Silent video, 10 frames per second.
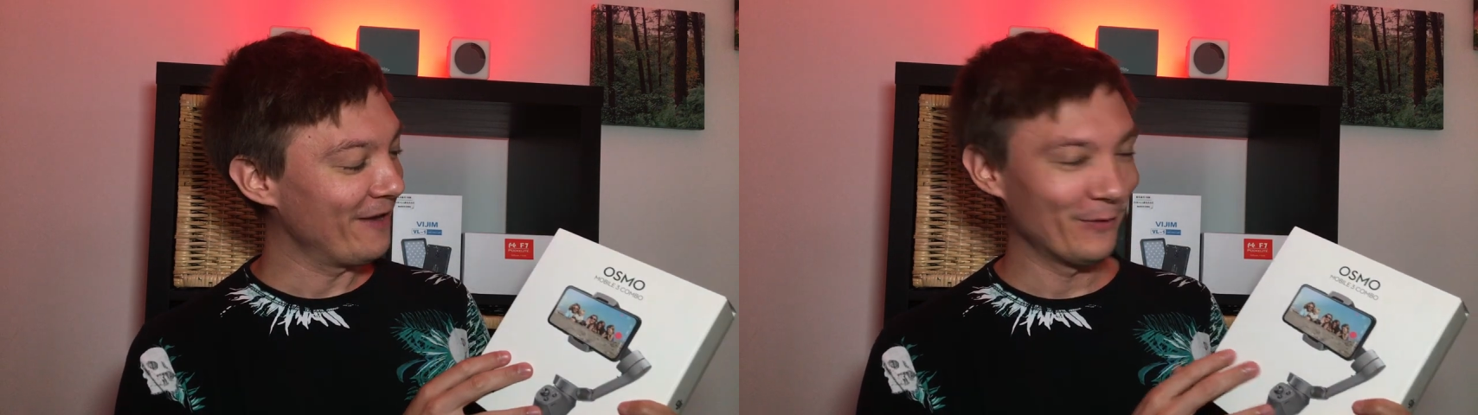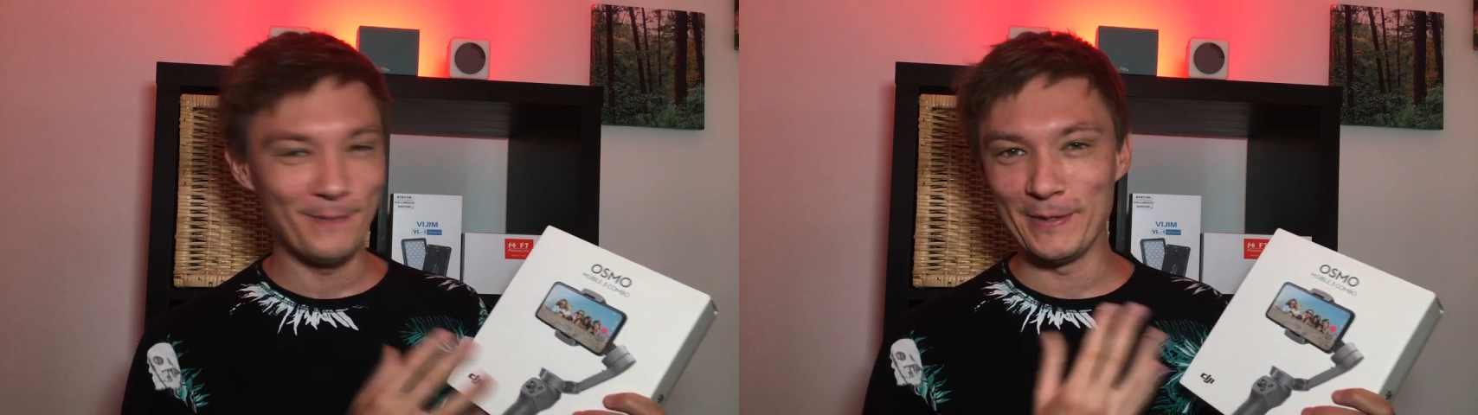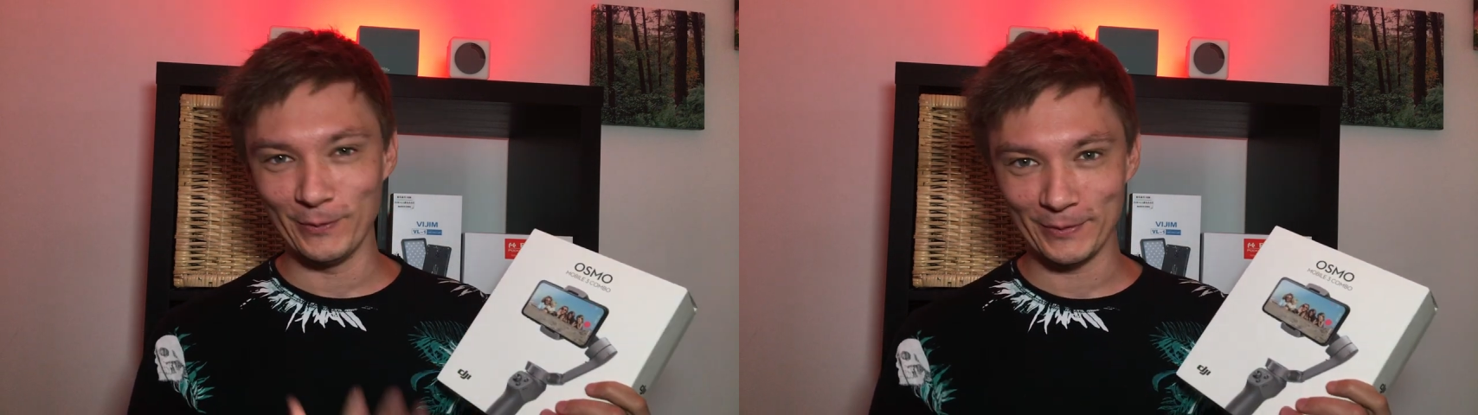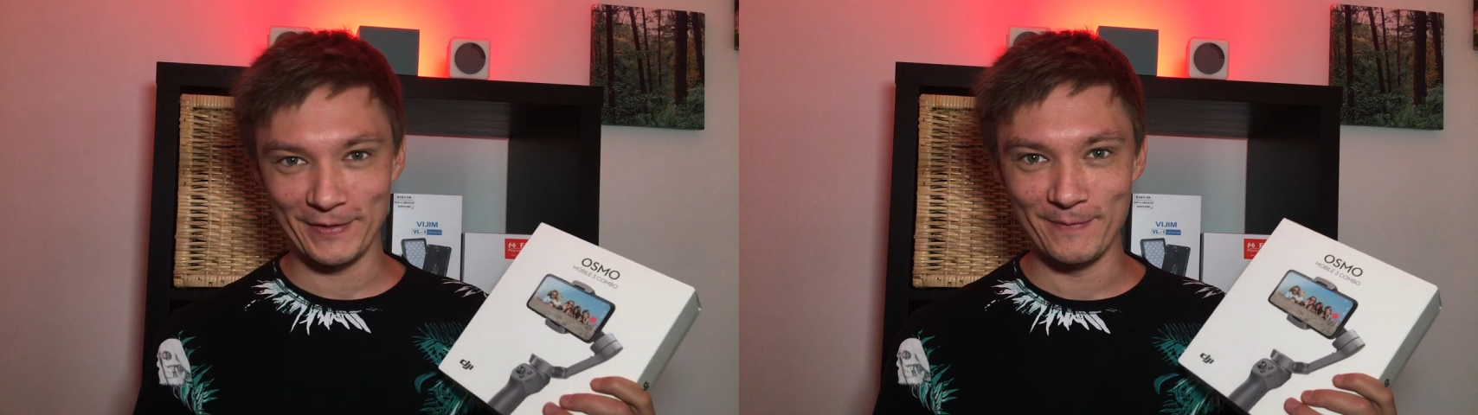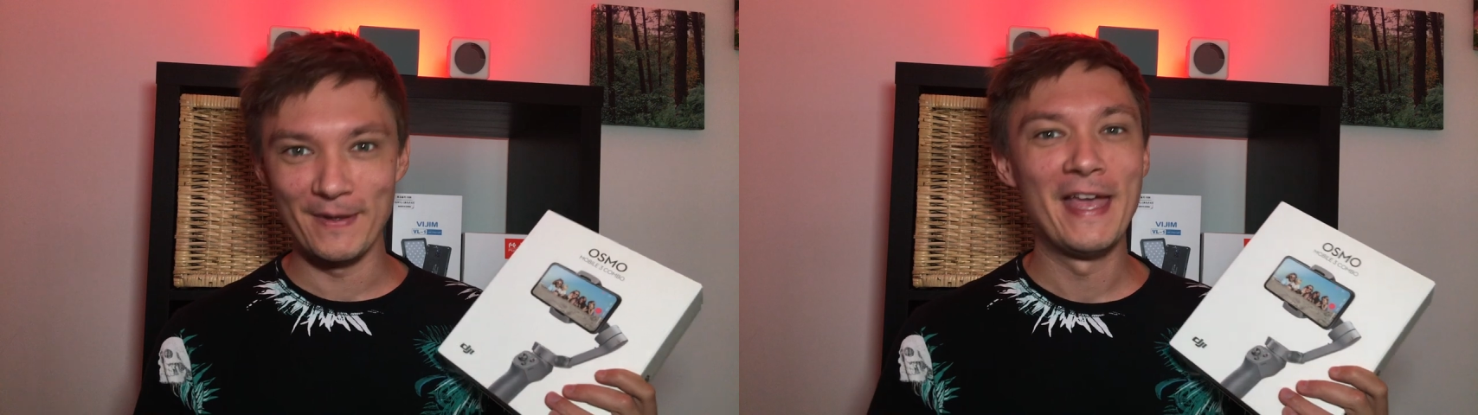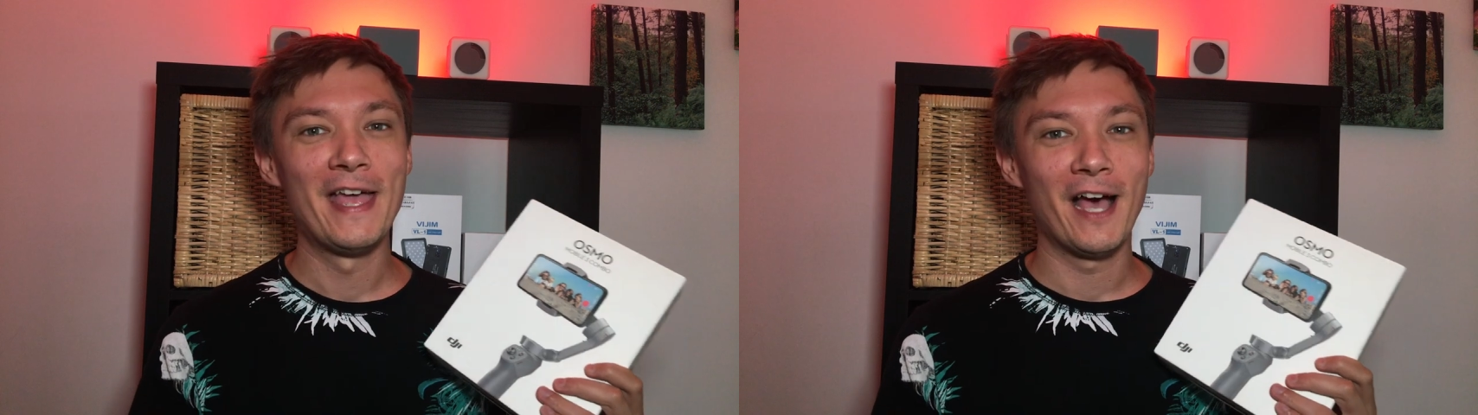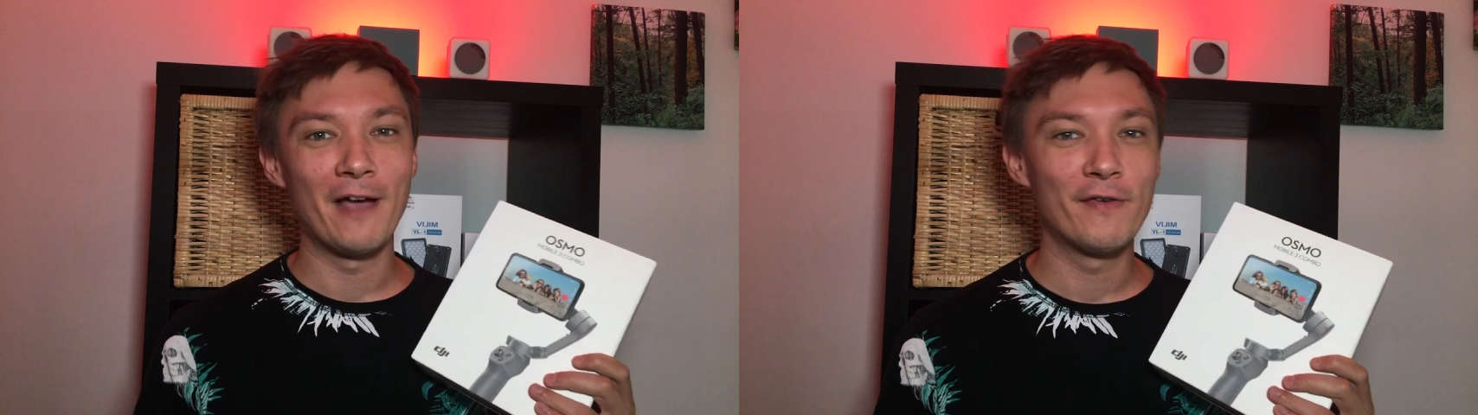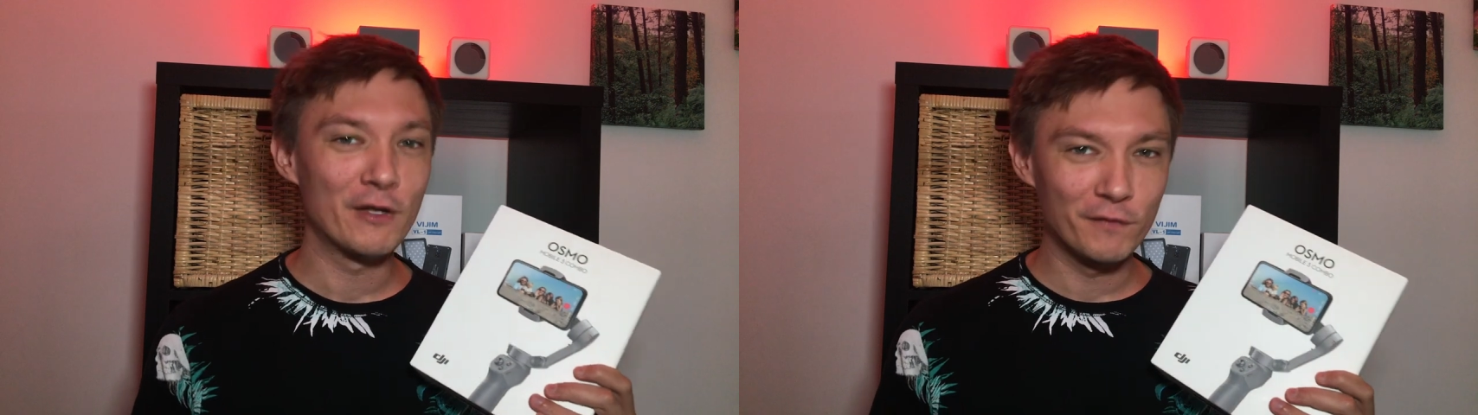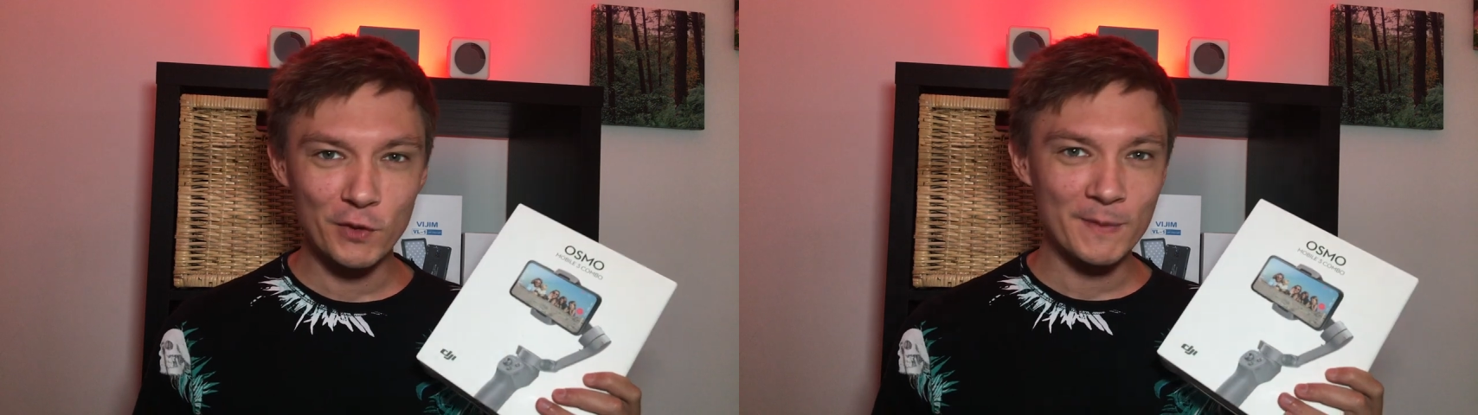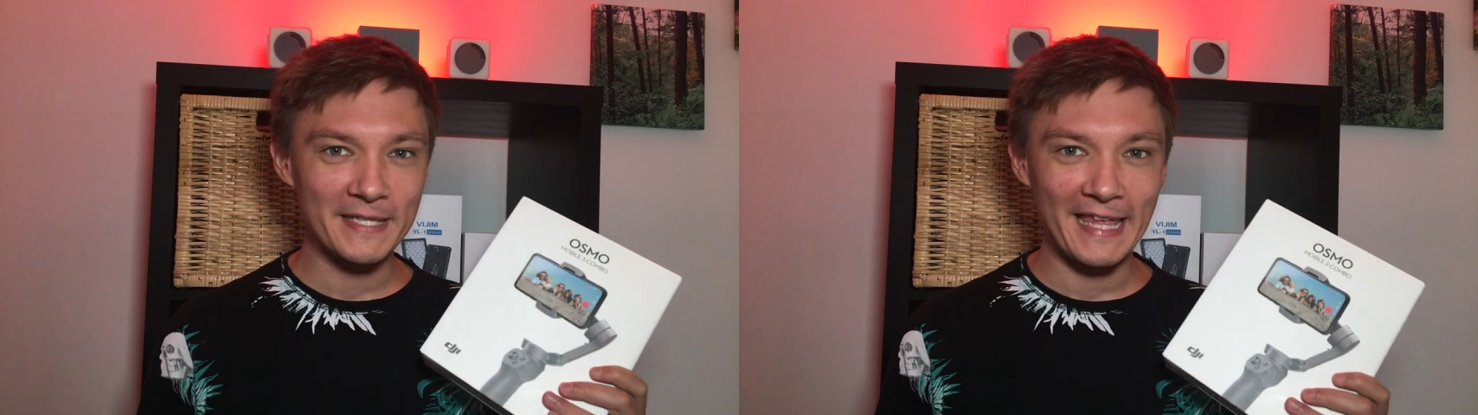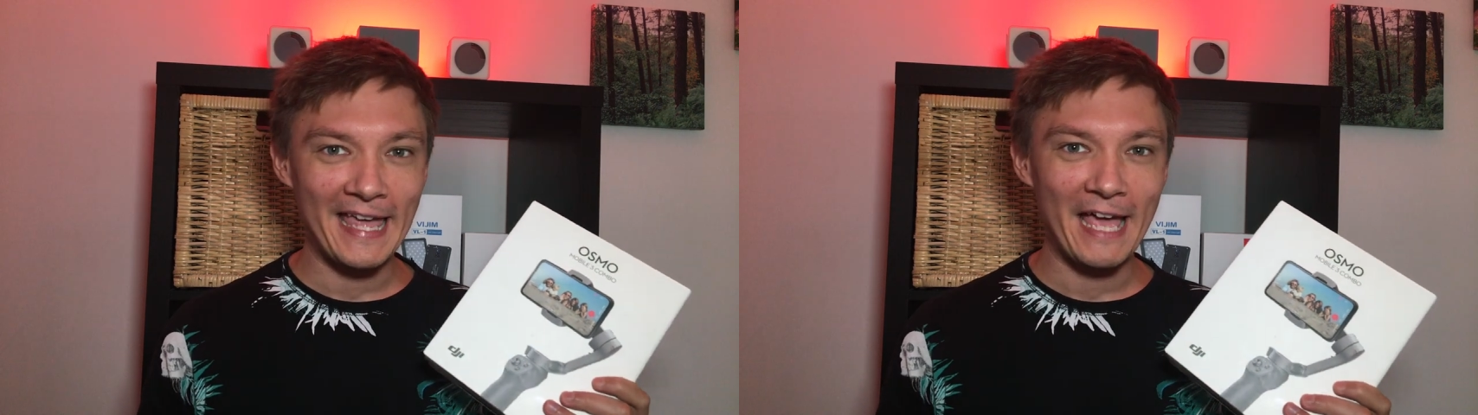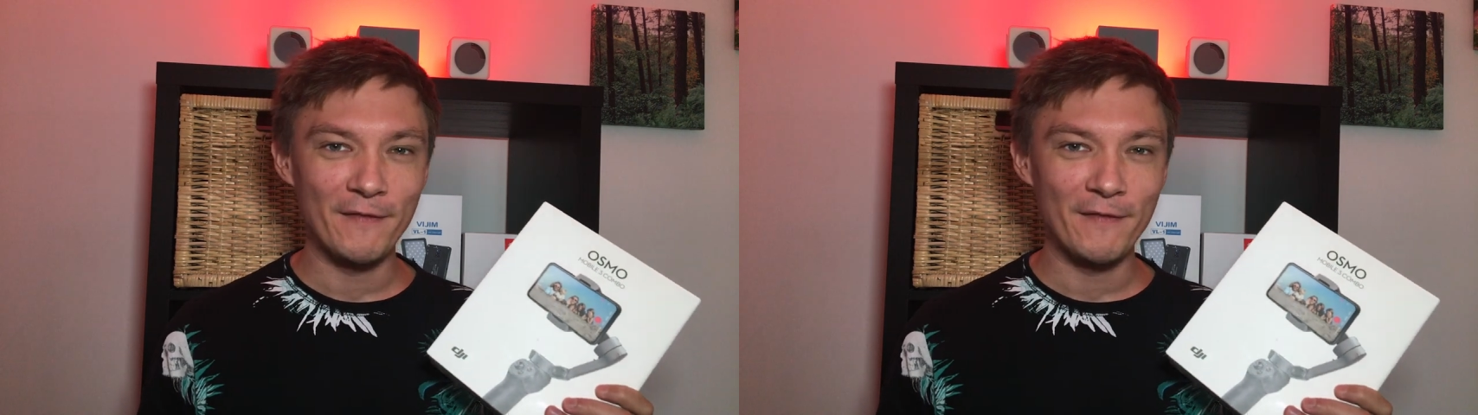it would be awesome I've heard rumours that they have.